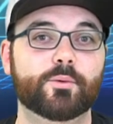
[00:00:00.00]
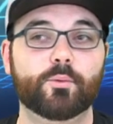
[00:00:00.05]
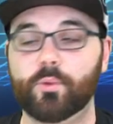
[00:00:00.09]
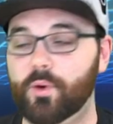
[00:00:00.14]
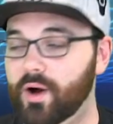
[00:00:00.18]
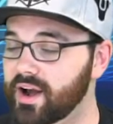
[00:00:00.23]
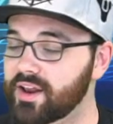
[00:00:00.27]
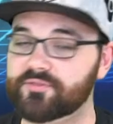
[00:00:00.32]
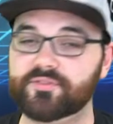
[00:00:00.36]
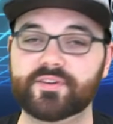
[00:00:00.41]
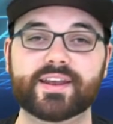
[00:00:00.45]

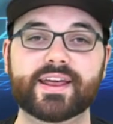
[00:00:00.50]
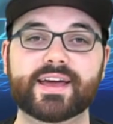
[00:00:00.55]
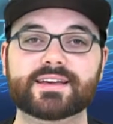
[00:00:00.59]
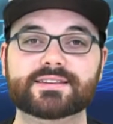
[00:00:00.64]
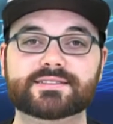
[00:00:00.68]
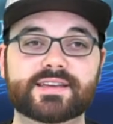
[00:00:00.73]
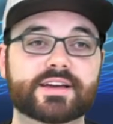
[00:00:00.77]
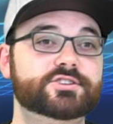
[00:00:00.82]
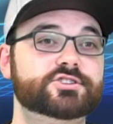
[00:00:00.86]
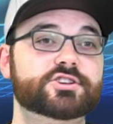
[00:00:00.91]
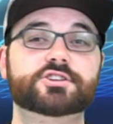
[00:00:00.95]
What if it
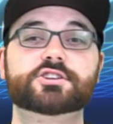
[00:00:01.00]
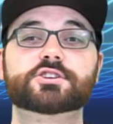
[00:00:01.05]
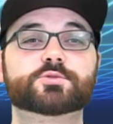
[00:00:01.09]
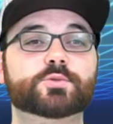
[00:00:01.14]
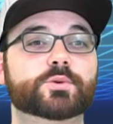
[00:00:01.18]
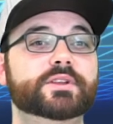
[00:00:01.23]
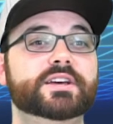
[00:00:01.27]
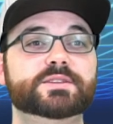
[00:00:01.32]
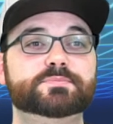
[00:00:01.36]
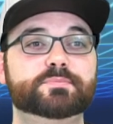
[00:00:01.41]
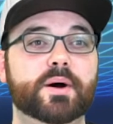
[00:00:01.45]
is? They should just
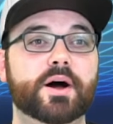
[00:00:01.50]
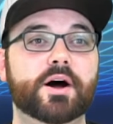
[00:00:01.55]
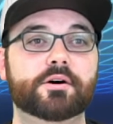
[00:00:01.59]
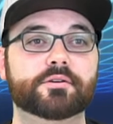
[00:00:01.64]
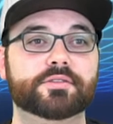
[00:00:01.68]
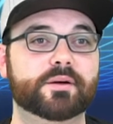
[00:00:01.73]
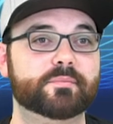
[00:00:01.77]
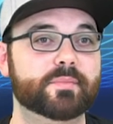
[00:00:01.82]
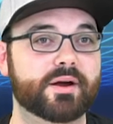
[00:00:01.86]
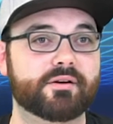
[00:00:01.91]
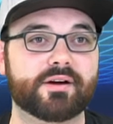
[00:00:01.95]
release
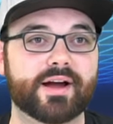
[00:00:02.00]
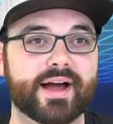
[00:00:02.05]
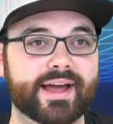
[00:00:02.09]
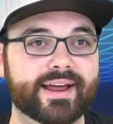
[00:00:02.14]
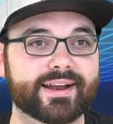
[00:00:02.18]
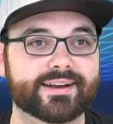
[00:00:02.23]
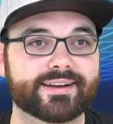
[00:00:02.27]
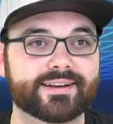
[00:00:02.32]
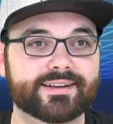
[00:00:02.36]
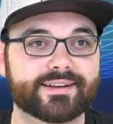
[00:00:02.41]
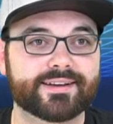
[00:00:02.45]
both, am I
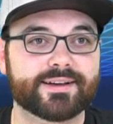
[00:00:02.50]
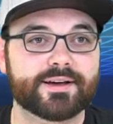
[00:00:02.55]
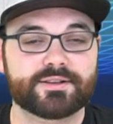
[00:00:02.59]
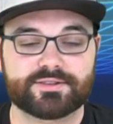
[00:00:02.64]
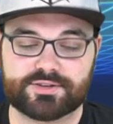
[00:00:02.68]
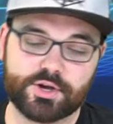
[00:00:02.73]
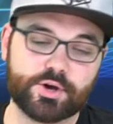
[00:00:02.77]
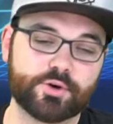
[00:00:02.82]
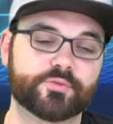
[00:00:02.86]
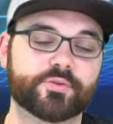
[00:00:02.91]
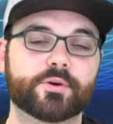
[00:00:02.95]
right?
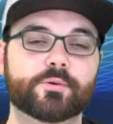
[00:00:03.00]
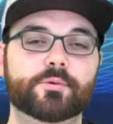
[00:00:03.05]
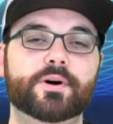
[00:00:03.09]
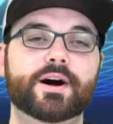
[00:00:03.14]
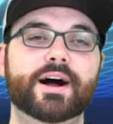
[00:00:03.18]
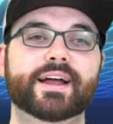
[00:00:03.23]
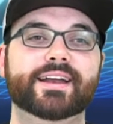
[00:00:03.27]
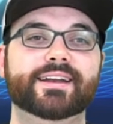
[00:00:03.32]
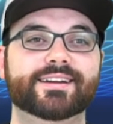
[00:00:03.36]
2 for 1.